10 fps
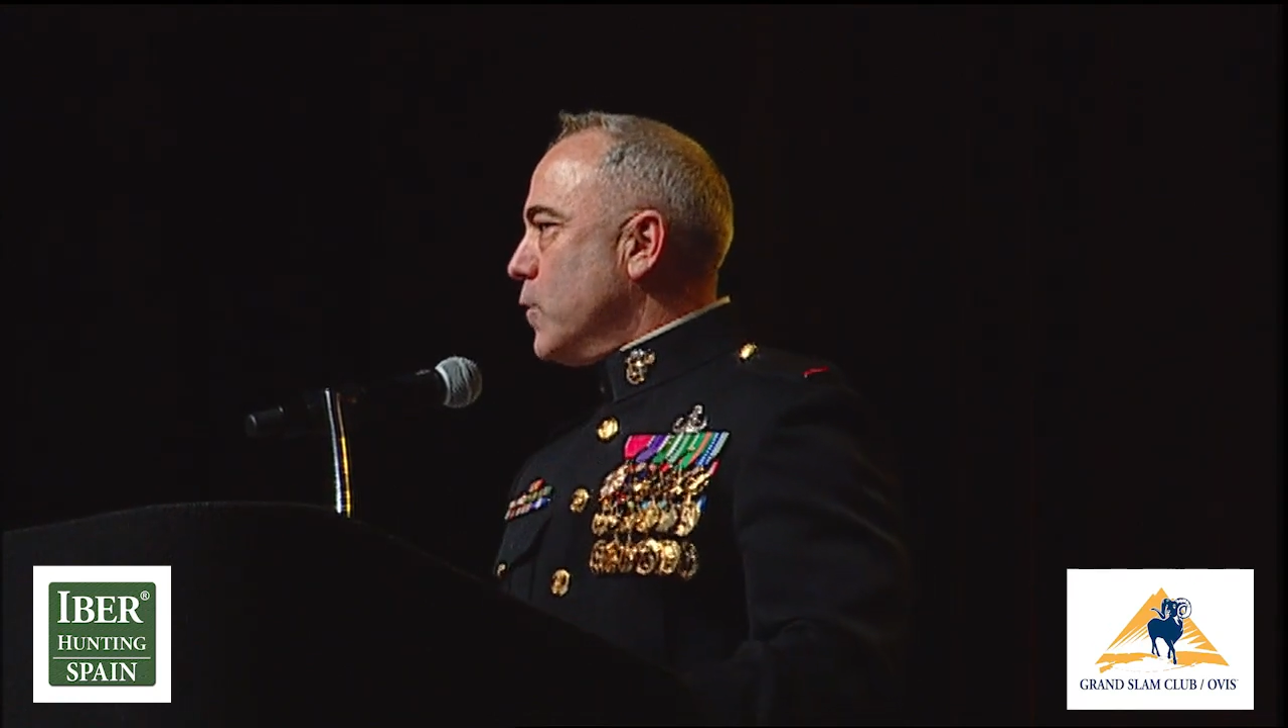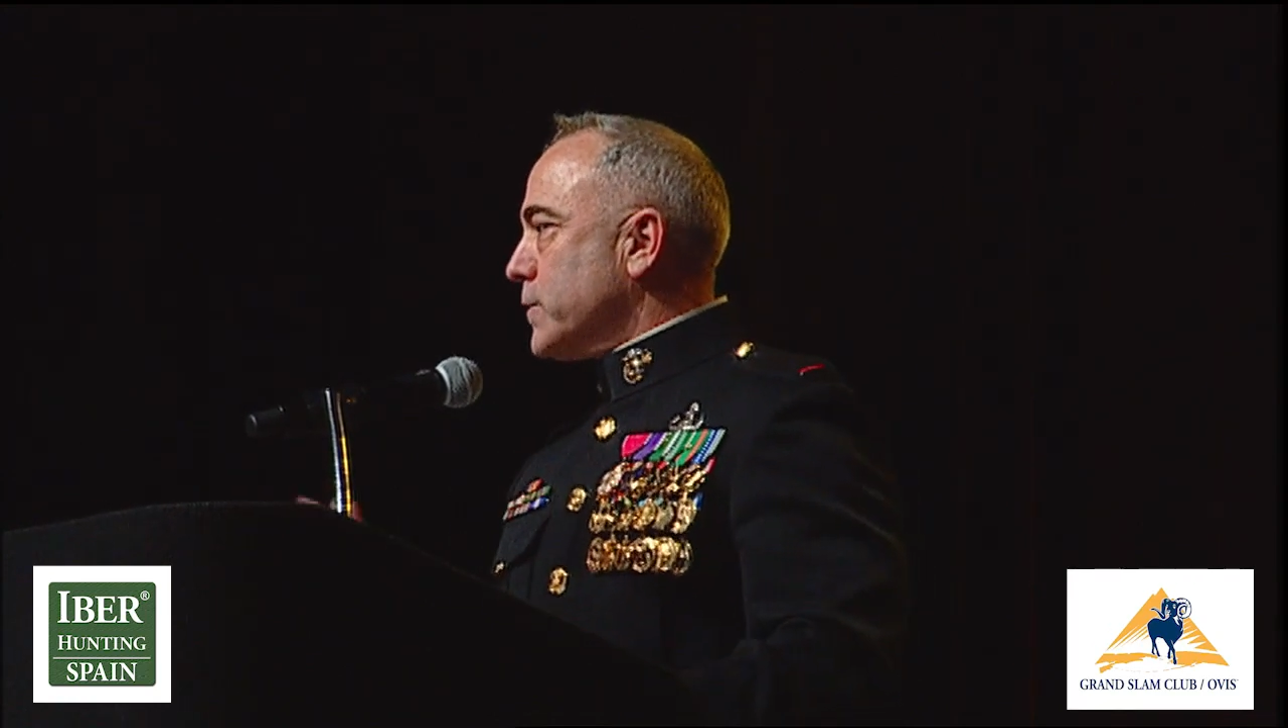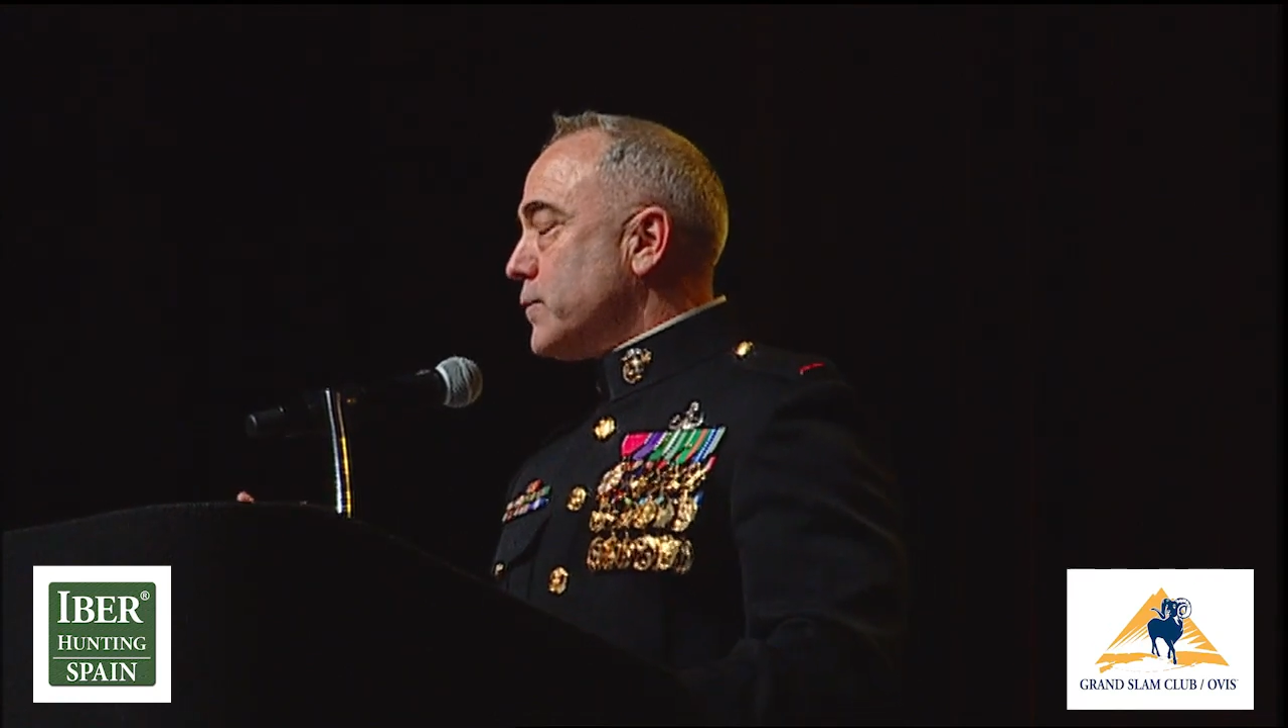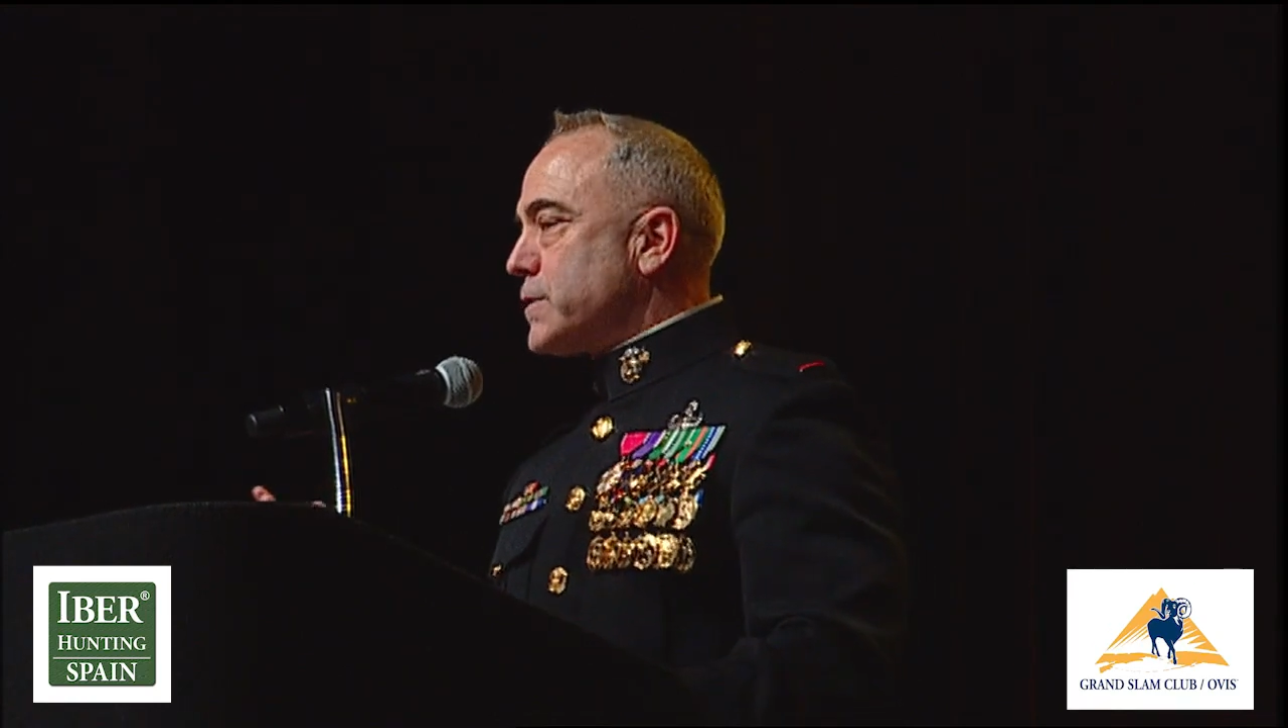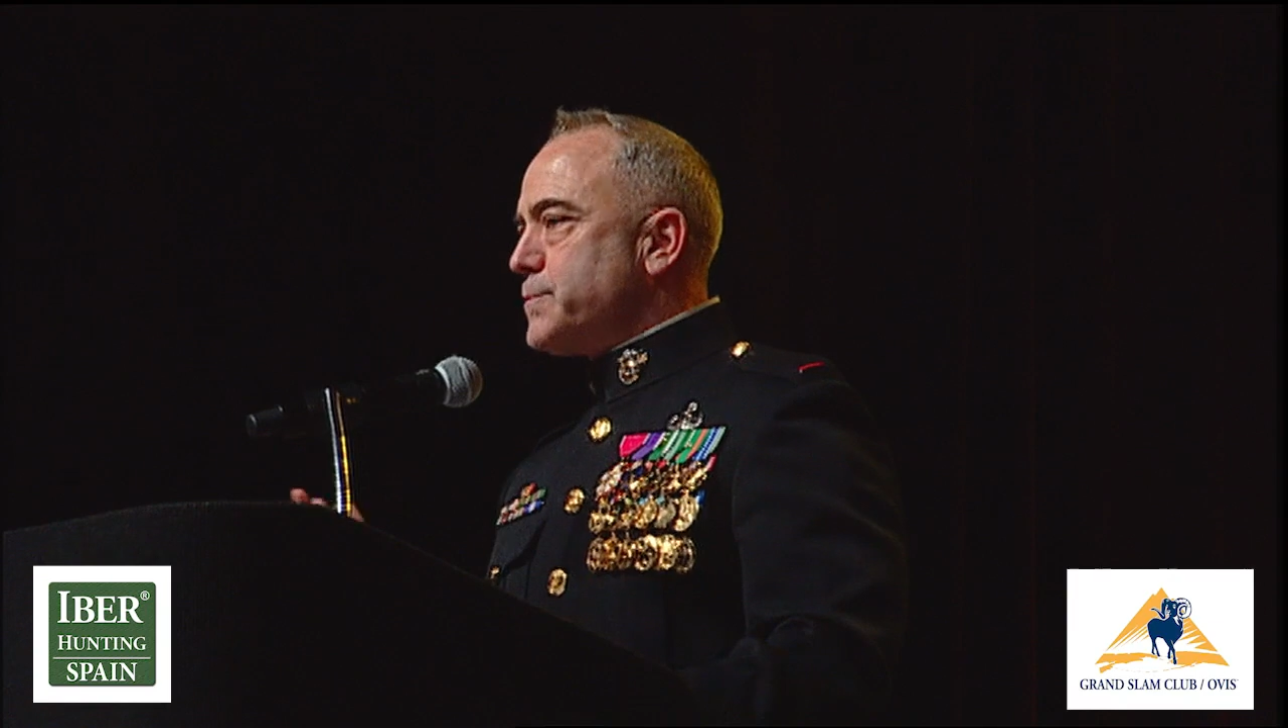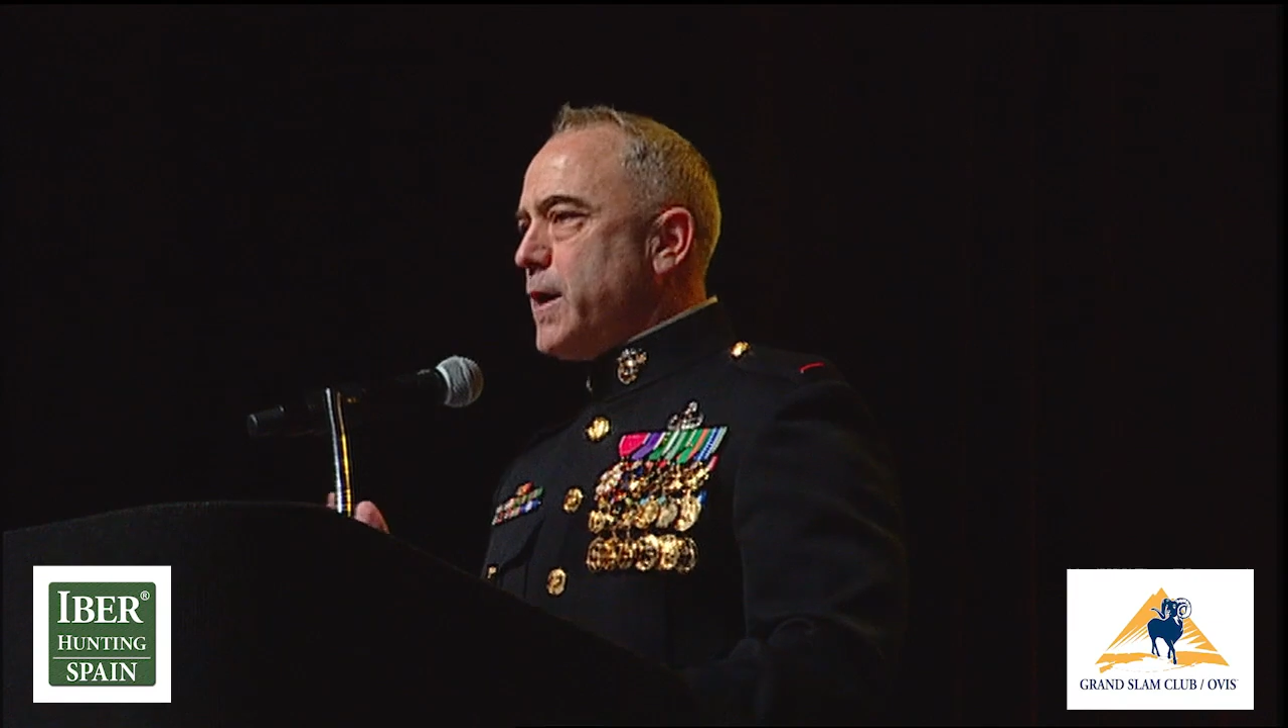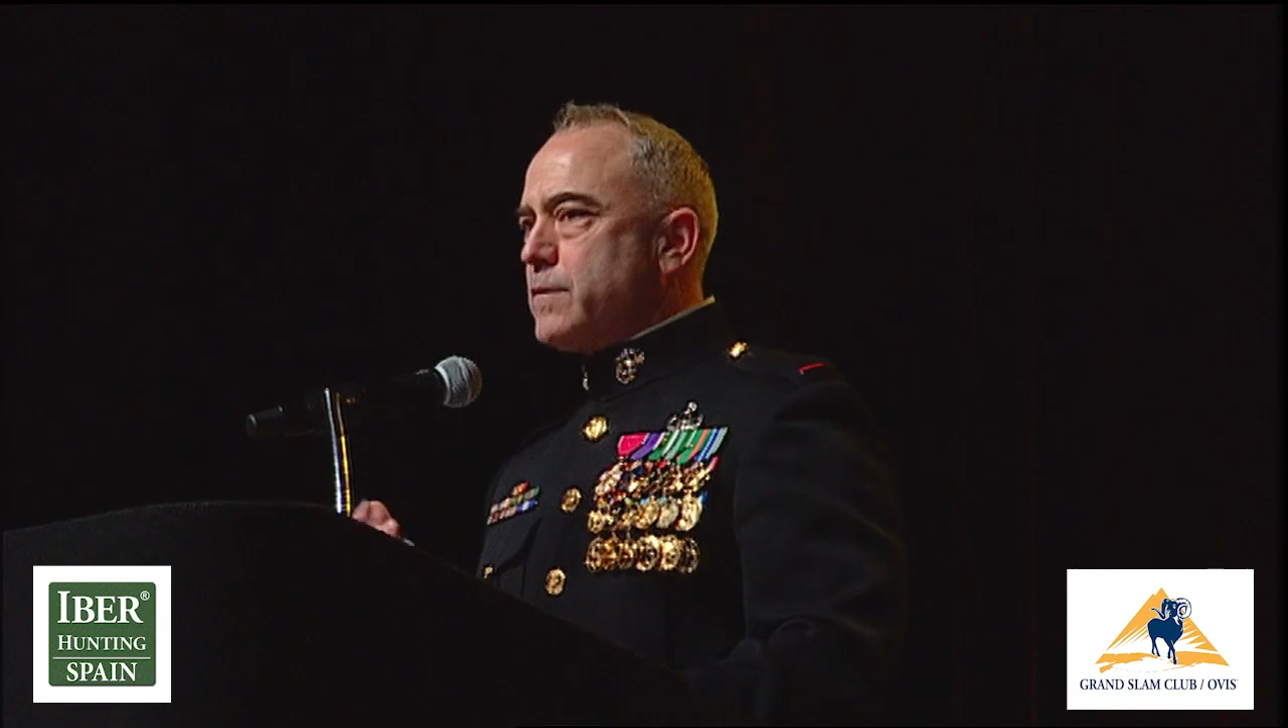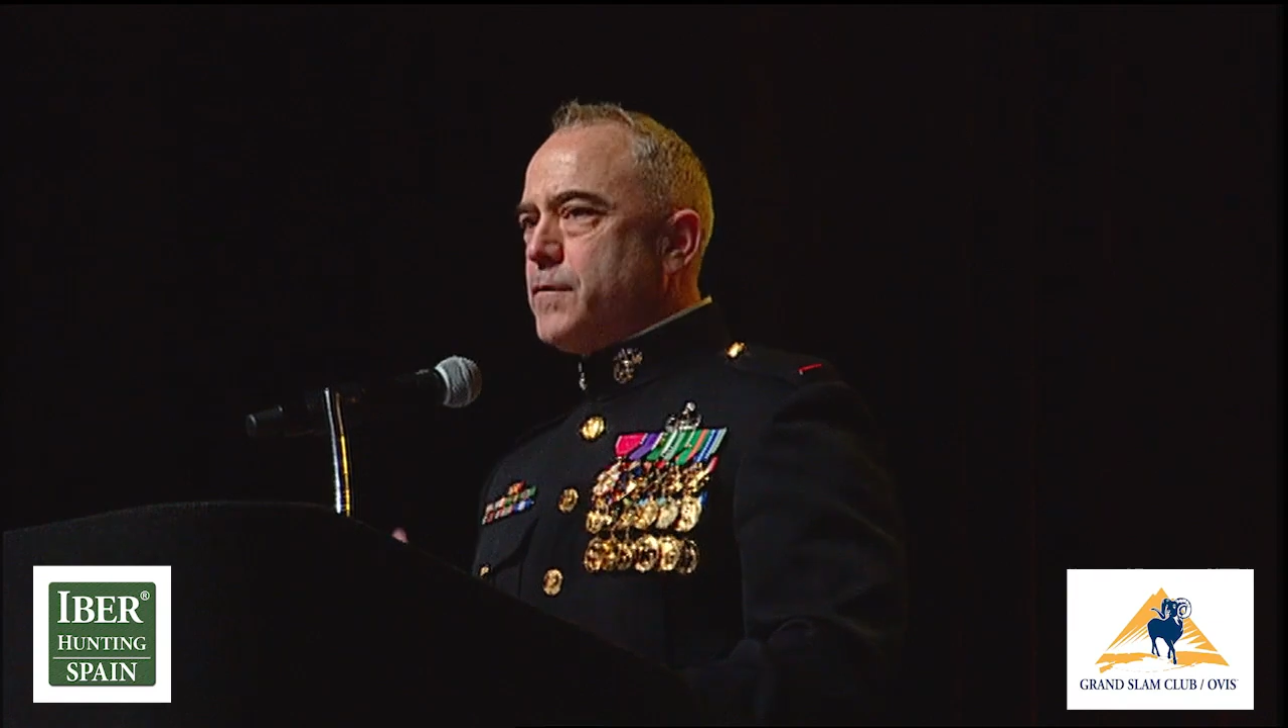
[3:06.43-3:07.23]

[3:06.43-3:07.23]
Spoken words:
what to expect